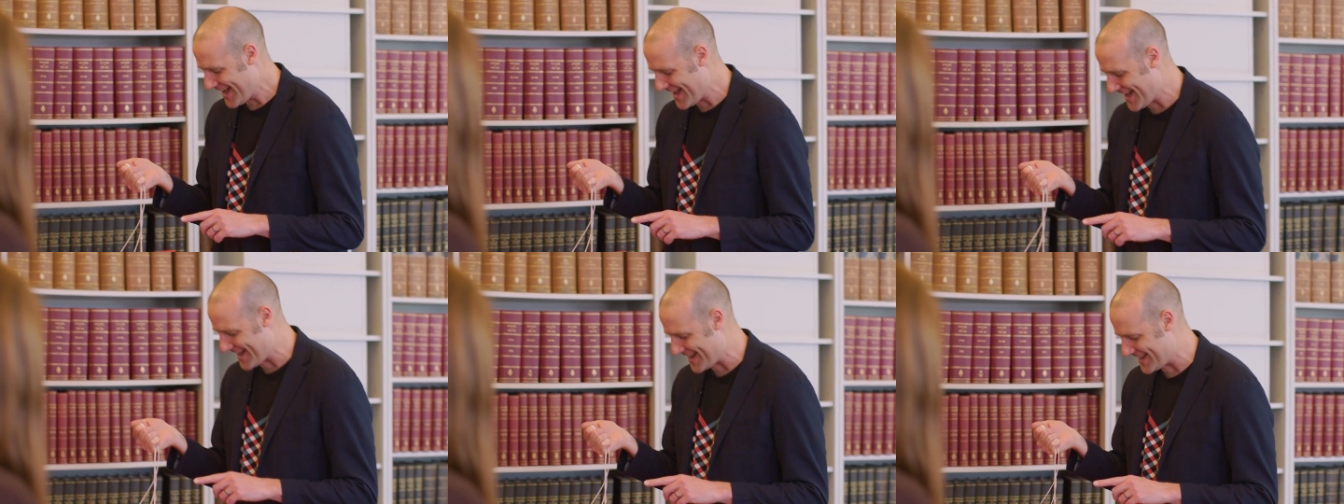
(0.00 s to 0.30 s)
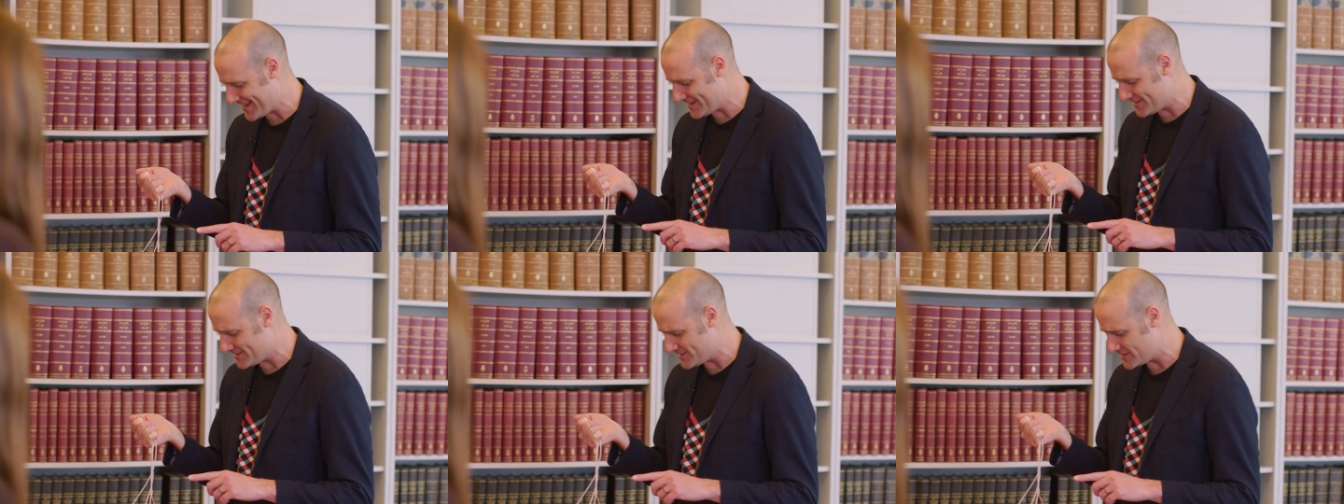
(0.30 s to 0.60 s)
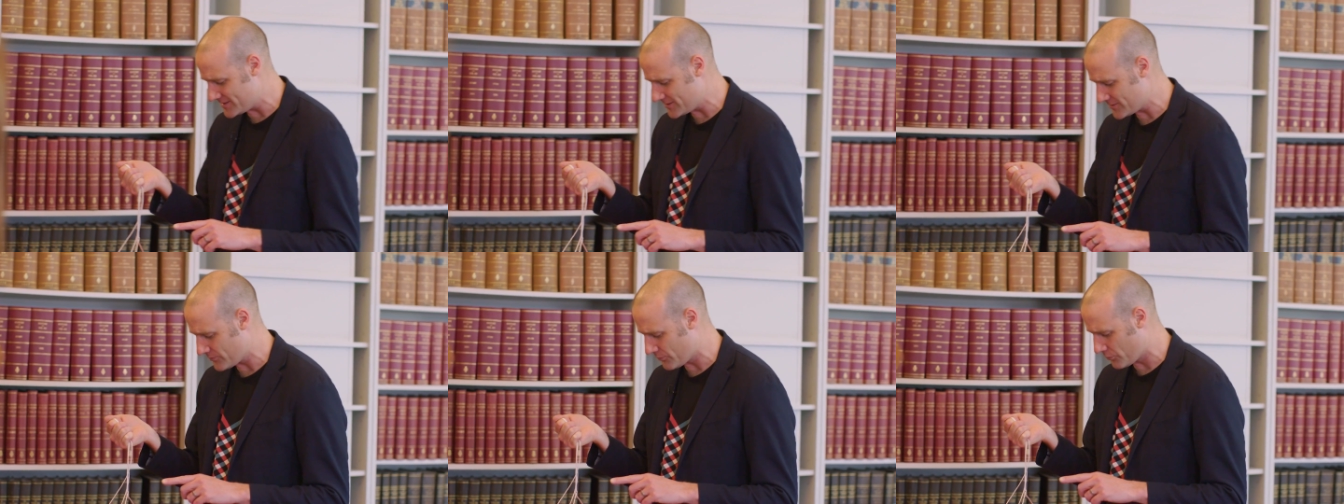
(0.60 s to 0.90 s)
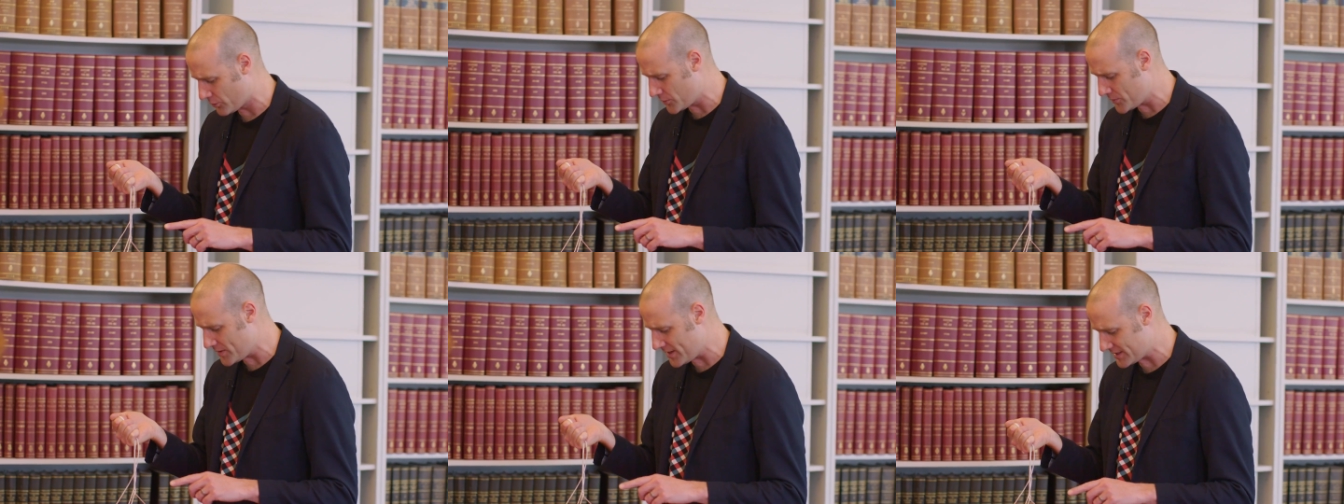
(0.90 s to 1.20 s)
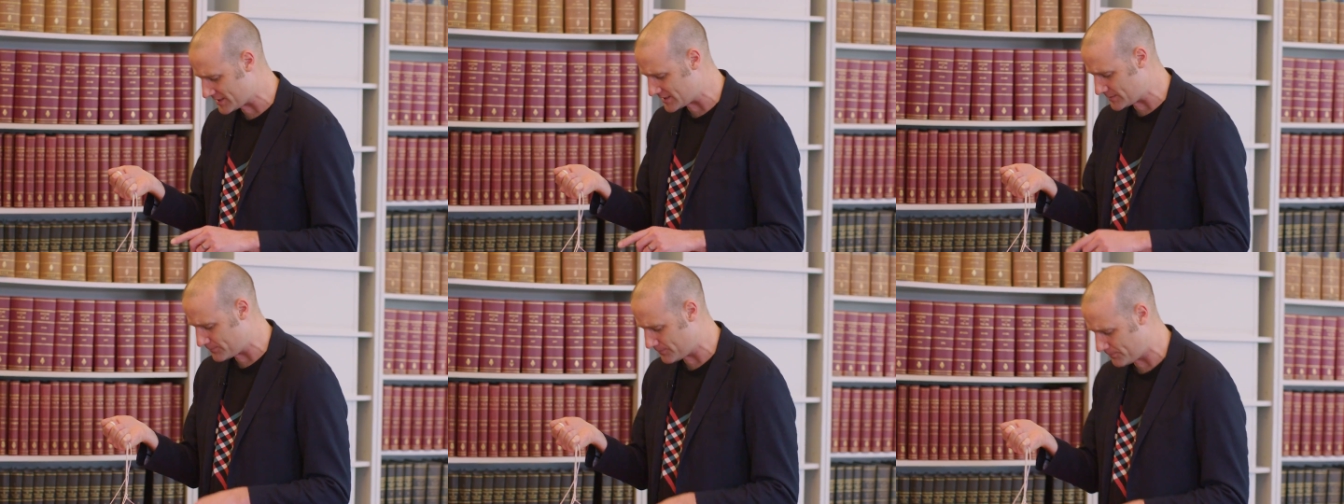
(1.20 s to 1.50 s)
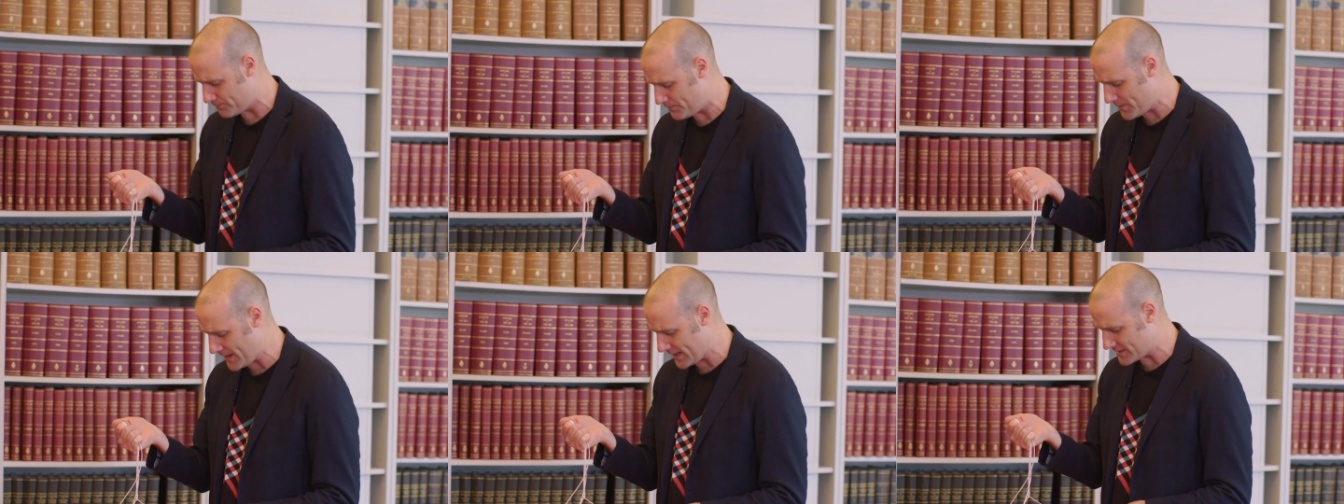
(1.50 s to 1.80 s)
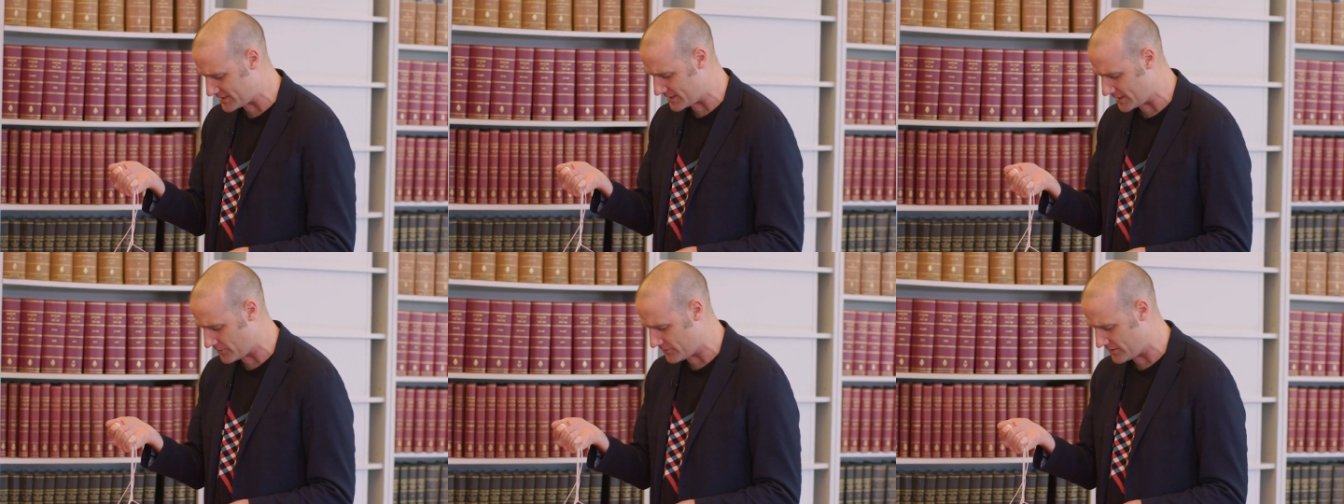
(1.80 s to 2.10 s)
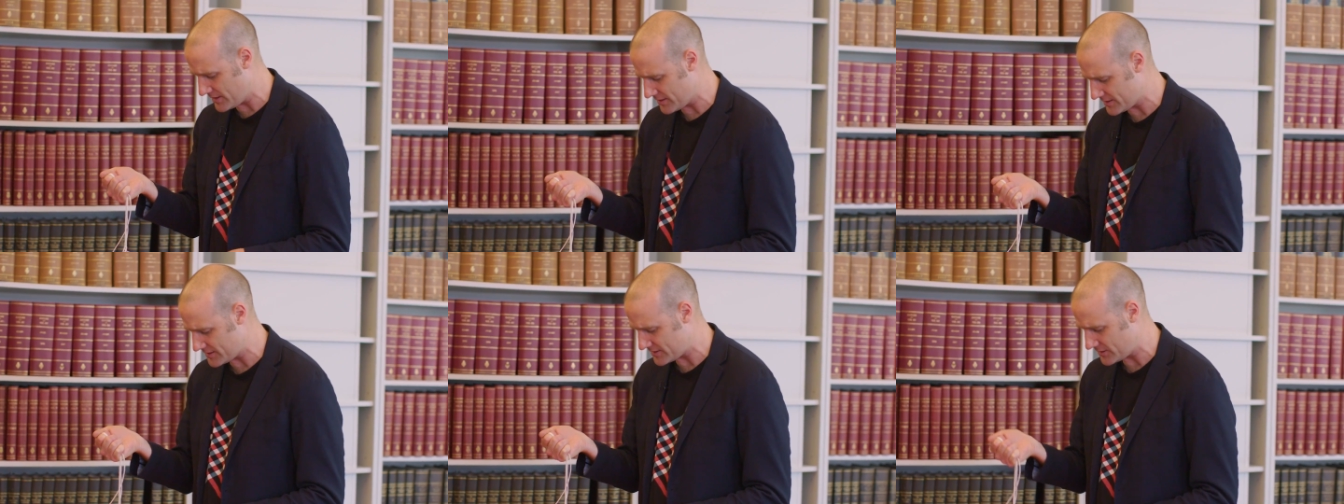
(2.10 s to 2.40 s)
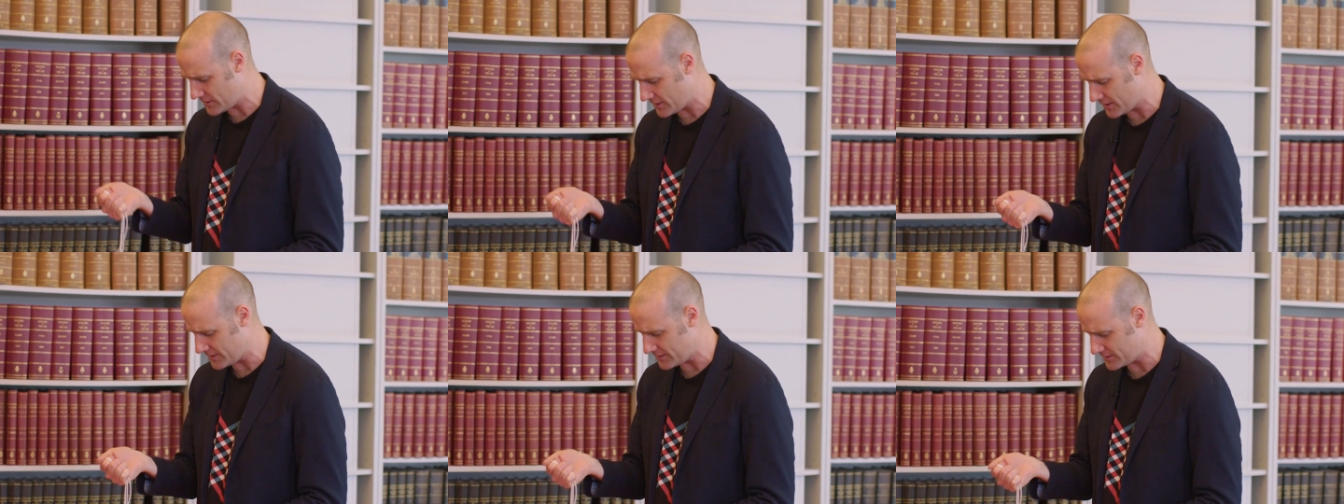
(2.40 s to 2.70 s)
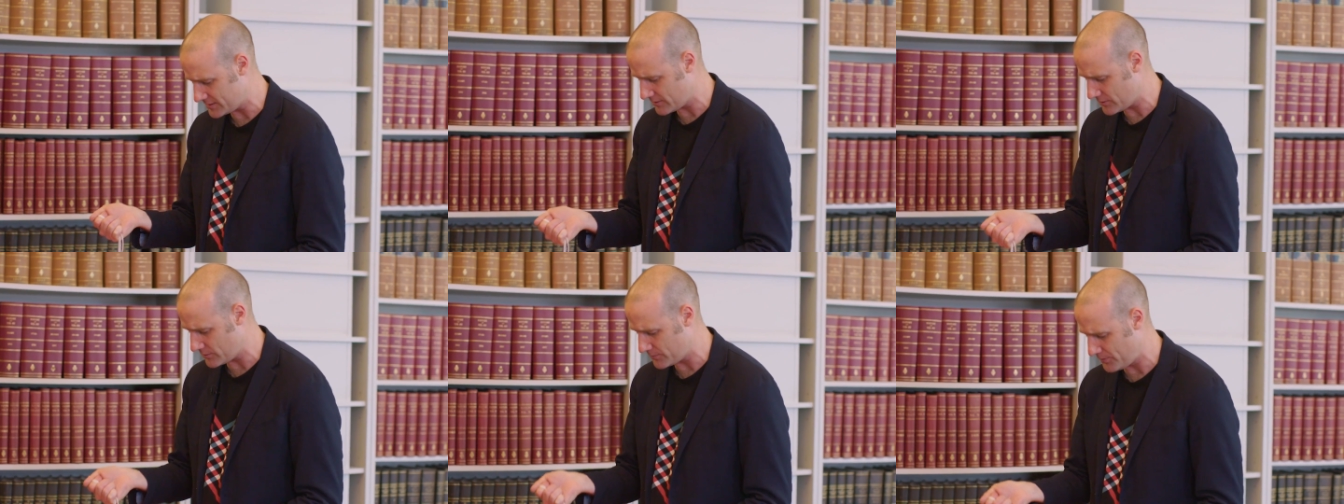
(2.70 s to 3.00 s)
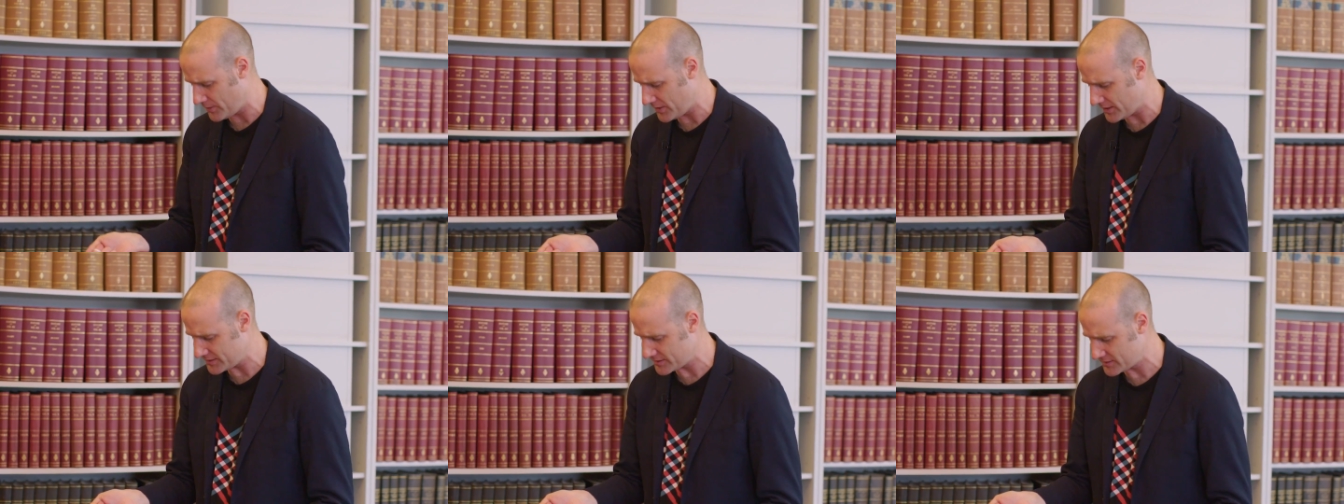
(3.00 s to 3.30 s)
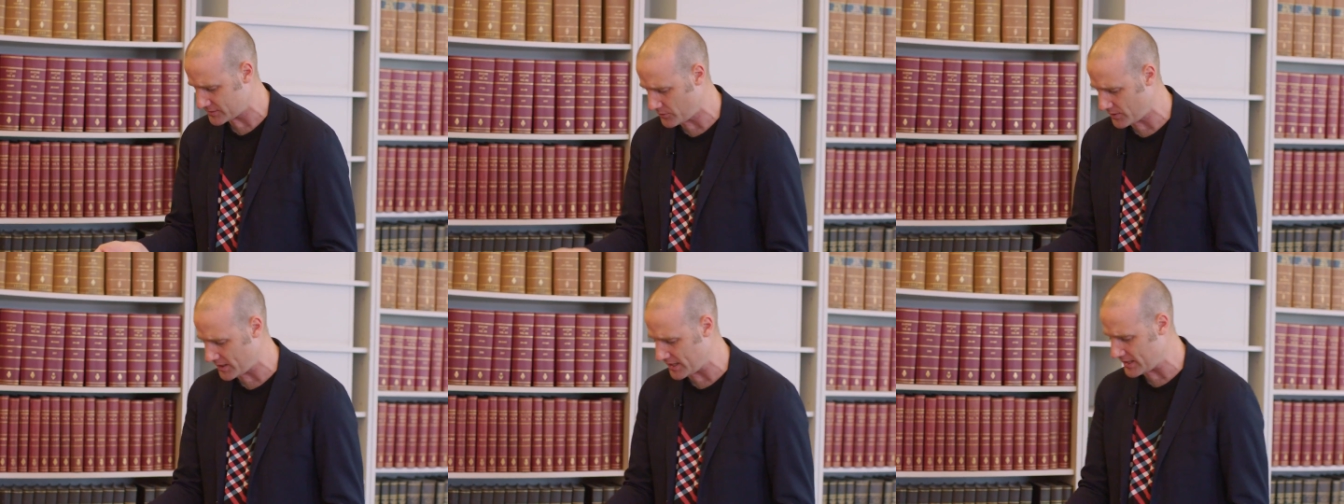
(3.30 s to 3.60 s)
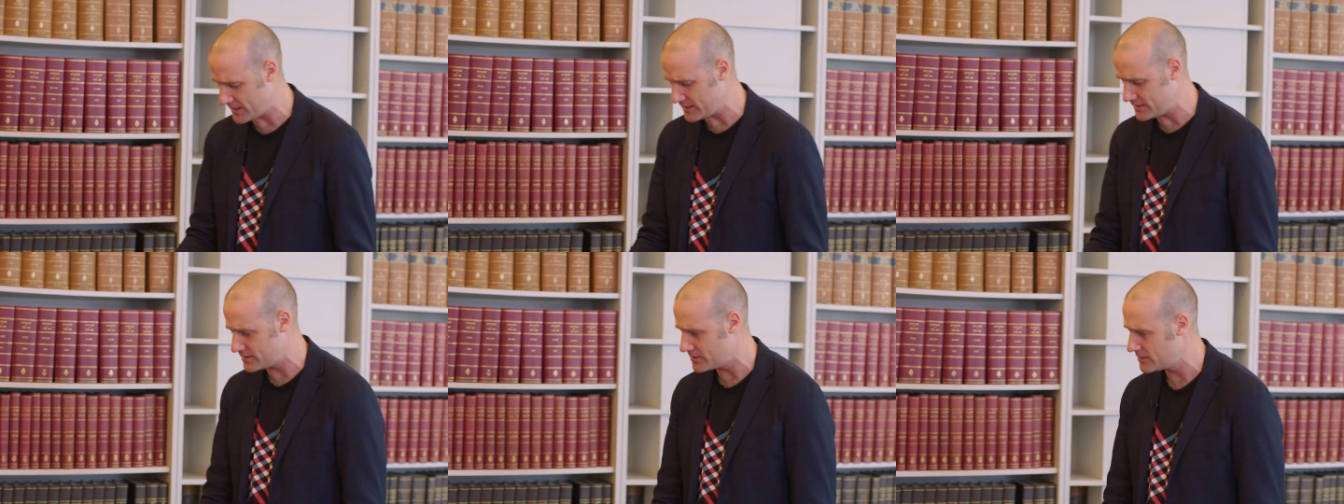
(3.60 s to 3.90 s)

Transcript: And what are we expecting on the other side? So pi squared.